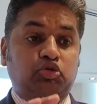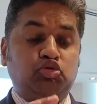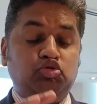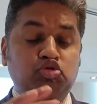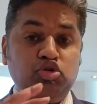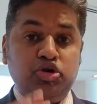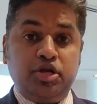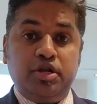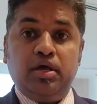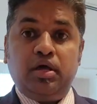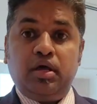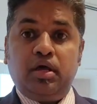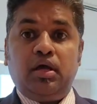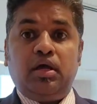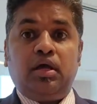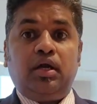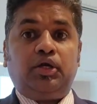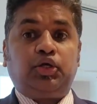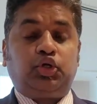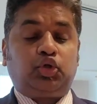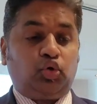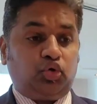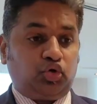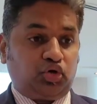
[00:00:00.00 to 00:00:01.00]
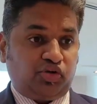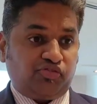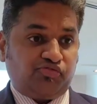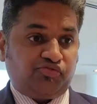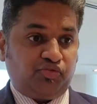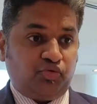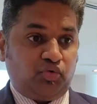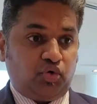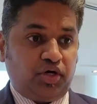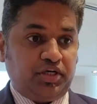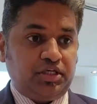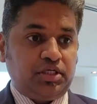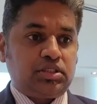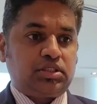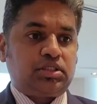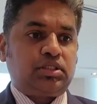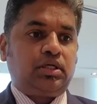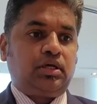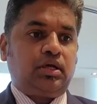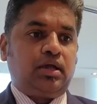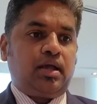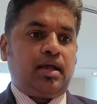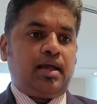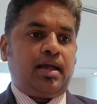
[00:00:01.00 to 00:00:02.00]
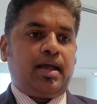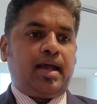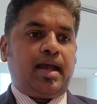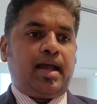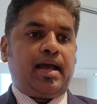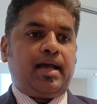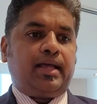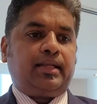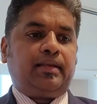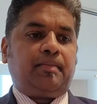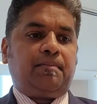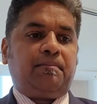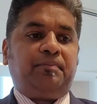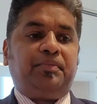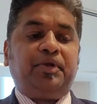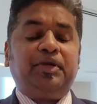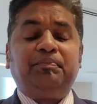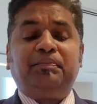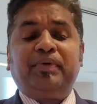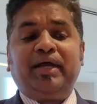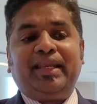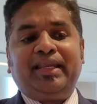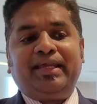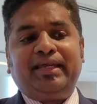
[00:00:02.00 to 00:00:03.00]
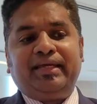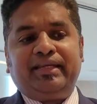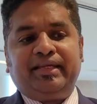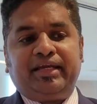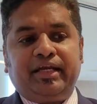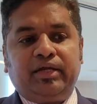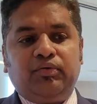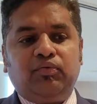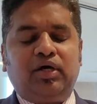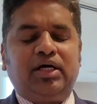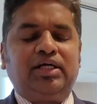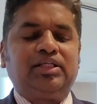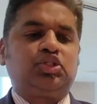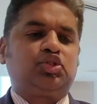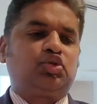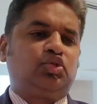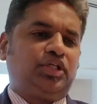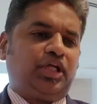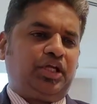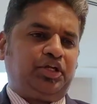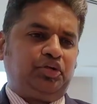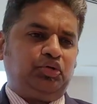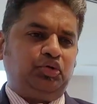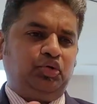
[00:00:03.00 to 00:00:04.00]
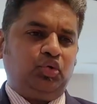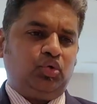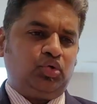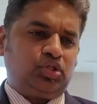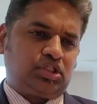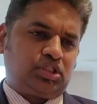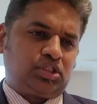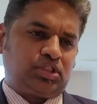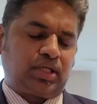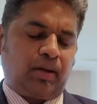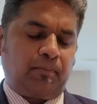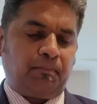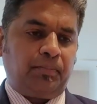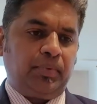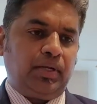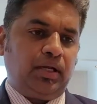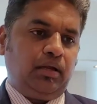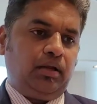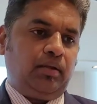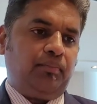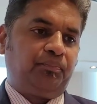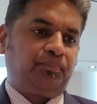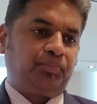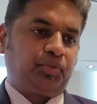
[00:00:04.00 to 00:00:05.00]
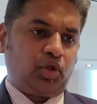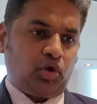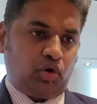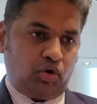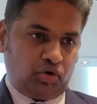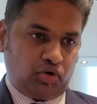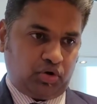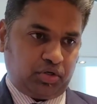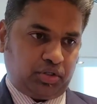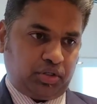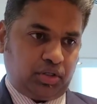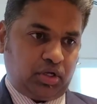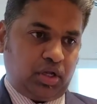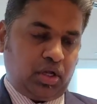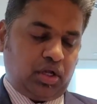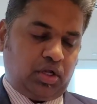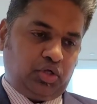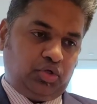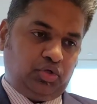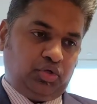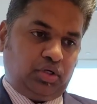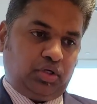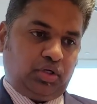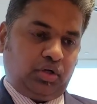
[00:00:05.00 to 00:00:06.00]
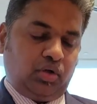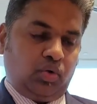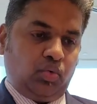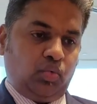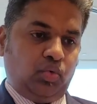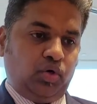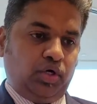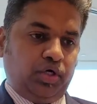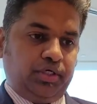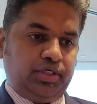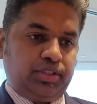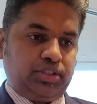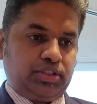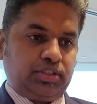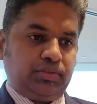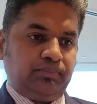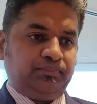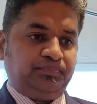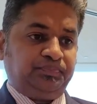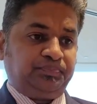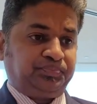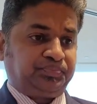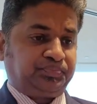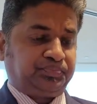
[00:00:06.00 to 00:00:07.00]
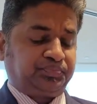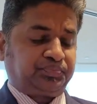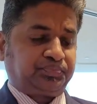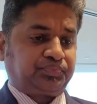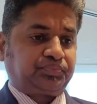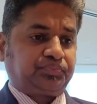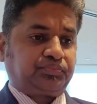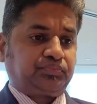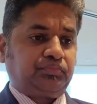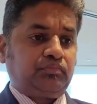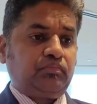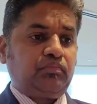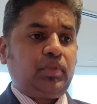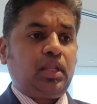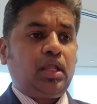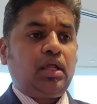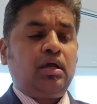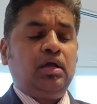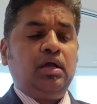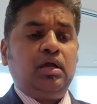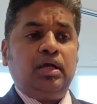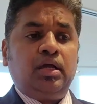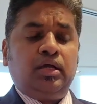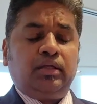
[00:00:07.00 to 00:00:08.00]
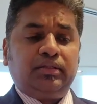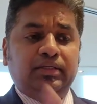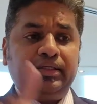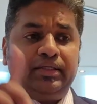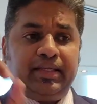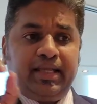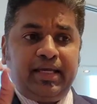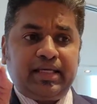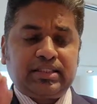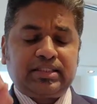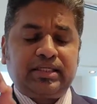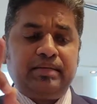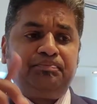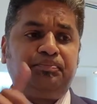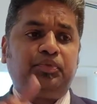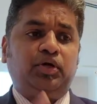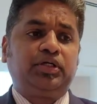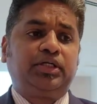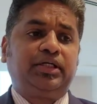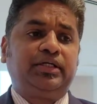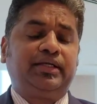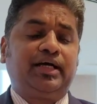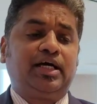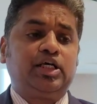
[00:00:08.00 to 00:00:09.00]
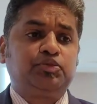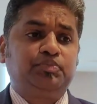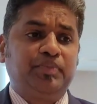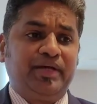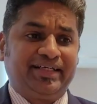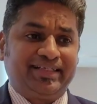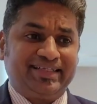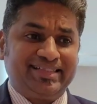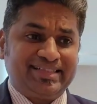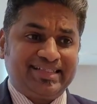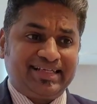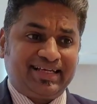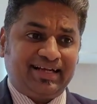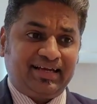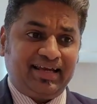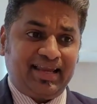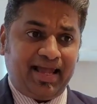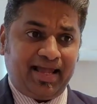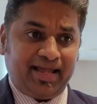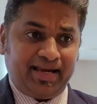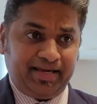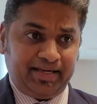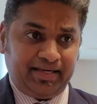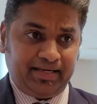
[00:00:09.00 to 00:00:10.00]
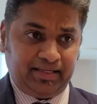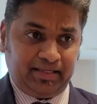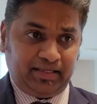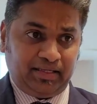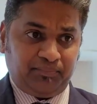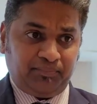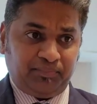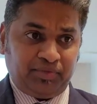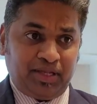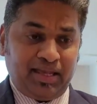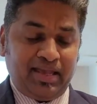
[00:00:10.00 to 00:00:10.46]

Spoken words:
good tone of voice, and preparing in advance so that you don't stumble on your words. The next important aspect is clarity.